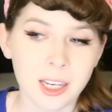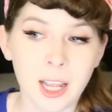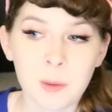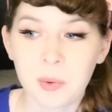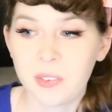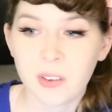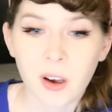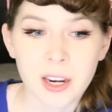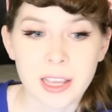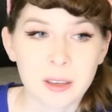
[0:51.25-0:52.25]
an
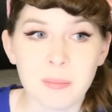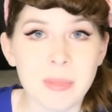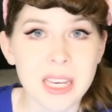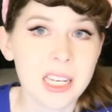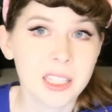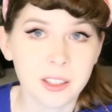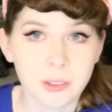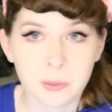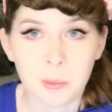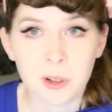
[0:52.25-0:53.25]
episodic,
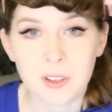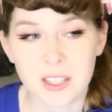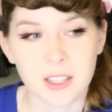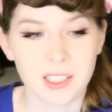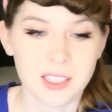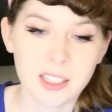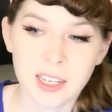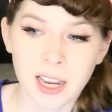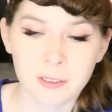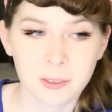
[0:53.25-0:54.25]
meaningless movie that they
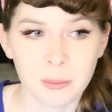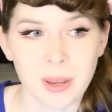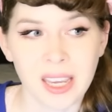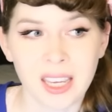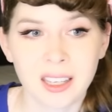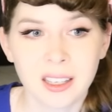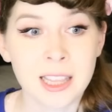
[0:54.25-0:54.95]
didn't have to make.